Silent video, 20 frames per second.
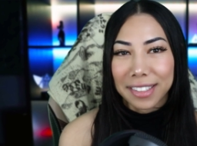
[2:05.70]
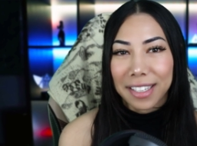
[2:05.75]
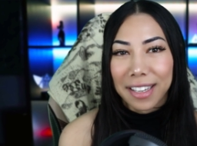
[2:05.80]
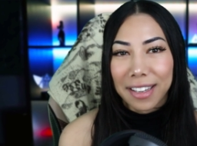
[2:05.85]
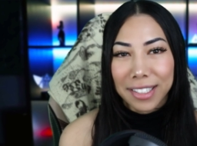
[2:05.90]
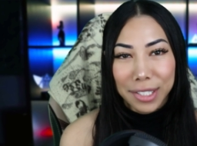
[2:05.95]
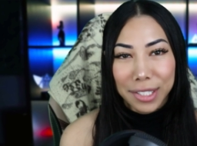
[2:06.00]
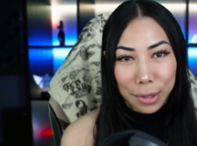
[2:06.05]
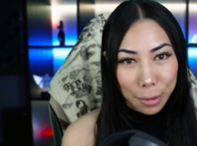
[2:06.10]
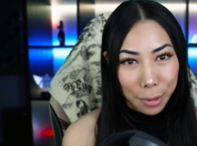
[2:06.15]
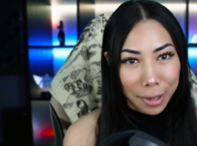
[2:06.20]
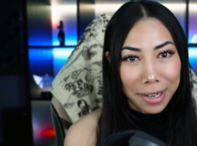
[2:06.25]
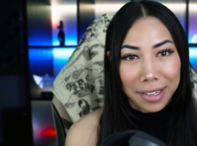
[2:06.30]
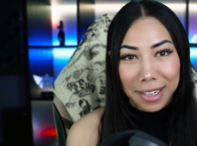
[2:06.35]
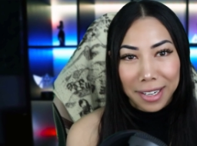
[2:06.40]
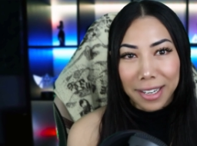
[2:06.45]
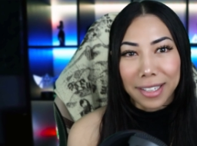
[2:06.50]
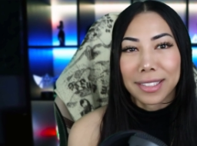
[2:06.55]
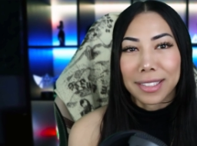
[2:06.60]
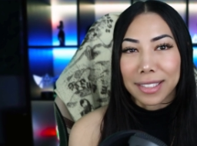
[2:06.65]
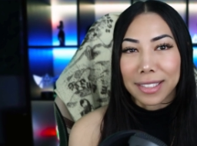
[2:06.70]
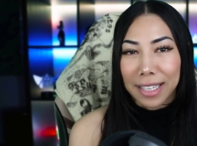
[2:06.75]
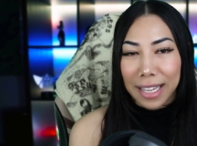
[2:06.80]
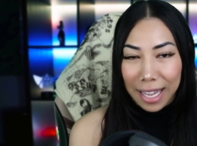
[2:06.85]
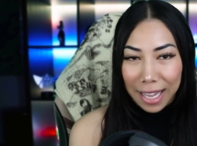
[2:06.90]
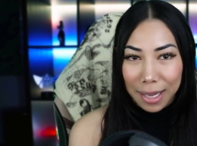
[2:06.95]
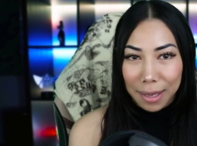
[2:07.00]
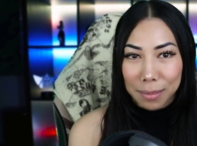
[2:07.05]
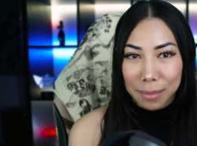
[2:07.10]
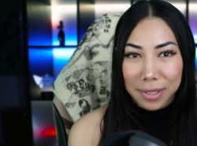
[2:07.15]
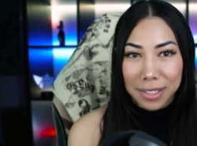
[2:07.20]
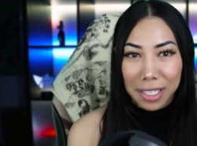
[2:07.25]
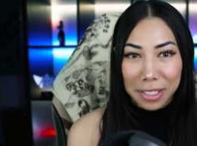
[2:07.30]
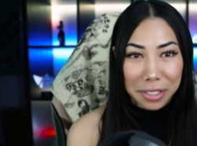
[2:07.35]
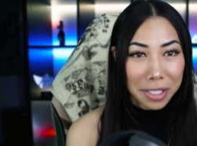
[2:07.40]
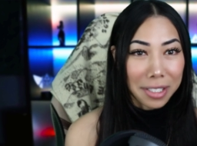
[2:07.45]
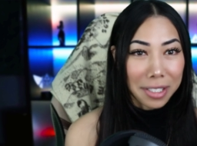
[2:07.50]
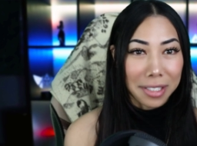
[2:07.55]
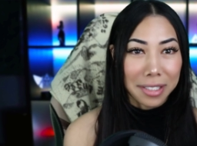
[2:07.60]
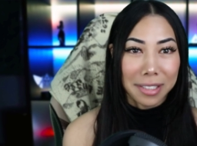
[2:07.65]
Square Enix games, such
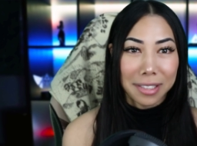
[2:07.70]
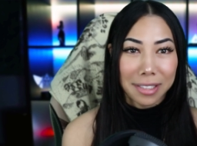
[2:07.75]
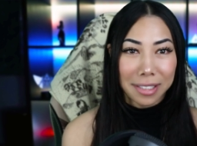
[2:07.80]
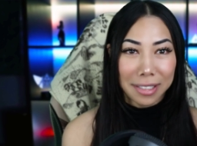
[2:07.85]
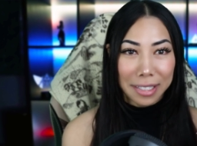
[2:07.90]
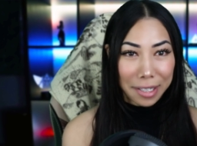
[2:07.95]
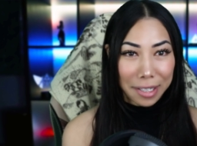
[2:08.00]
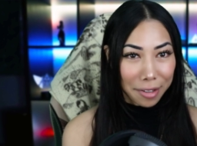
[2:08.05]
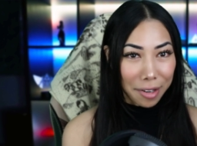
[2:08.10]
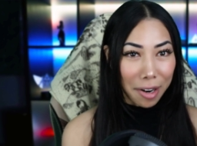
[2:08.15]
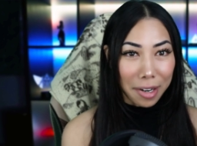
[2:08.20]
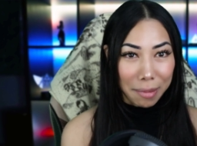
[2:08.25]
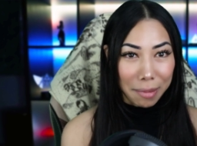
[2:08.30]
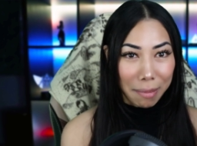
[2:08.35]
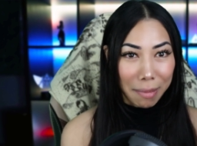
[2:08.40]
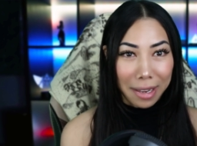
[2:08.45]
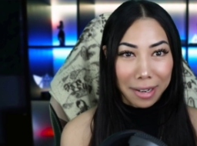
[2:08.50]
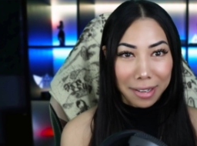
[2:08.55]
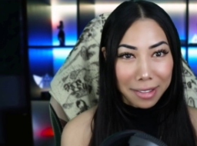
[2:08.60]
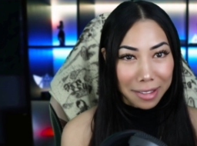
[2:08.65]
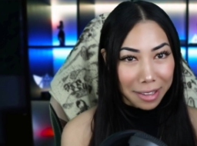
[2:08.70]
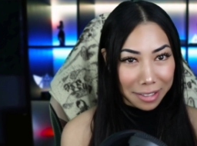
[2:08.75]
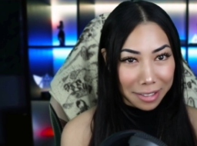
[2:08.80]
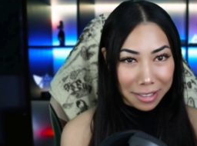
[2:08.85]
as NieR:Automata. They did a